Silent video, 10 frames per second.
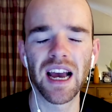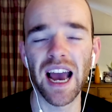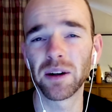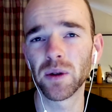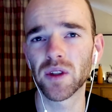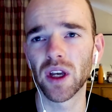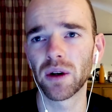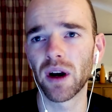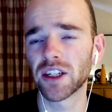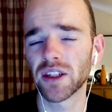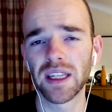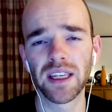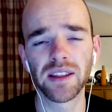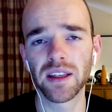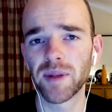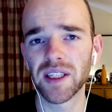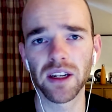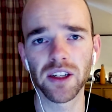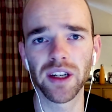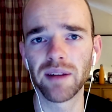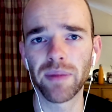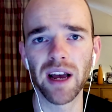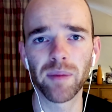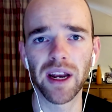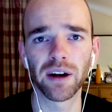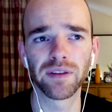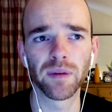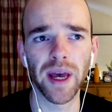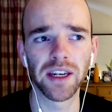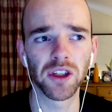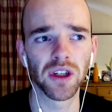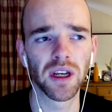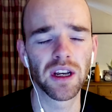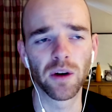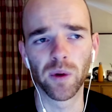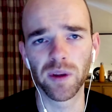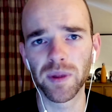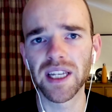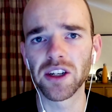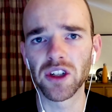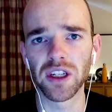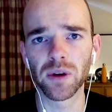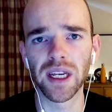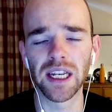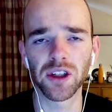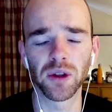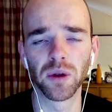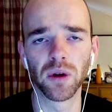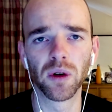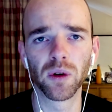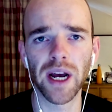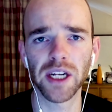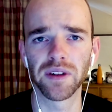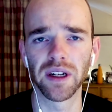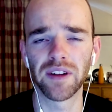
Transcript: And also, I just think he's going to be such a good impact player off the bench with potentially Grealish or Rashford.